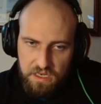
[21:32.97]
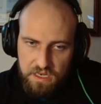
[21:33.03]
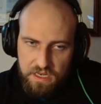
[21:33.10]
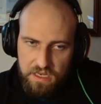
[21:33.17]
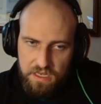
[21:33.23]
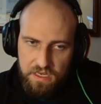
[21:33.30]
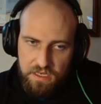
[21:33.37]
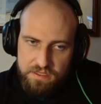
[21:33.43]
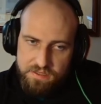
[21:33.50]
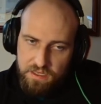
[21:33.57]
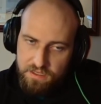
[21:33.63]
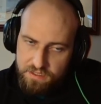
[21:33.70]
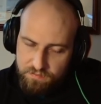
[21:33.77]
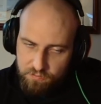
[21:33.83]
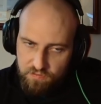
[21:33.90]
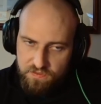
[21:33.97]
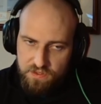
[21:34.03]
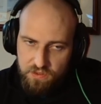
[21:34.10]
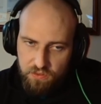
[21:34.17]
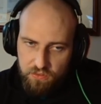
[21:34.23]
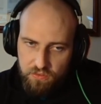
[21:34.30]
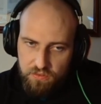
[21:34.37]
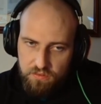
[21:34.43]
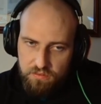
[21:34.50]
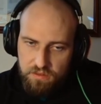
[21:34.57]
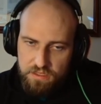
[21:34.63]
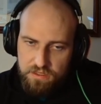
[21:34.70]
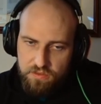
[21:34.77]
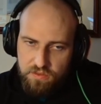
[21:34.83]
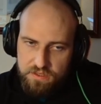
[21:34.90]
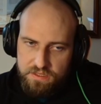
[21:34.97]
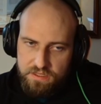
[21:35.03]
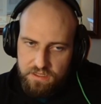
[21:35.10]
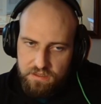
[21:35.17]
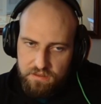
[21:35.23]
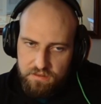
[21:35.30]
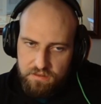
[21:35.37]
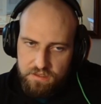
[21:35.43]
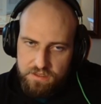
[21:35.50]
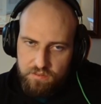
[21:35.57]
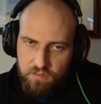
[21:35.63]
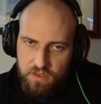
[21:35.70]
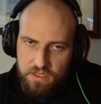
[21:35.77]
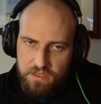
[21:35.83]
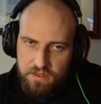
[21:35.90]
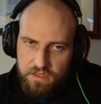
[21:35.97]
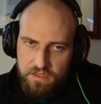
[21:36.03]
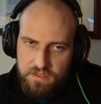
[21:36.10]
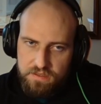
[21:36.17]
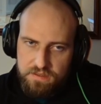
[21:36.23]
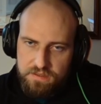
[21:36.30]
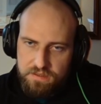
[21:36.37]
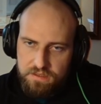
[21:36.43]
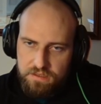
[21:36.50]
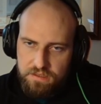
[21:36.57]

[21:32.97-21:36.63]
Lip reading: And I saw this move too. Interesting. Is it wanting this?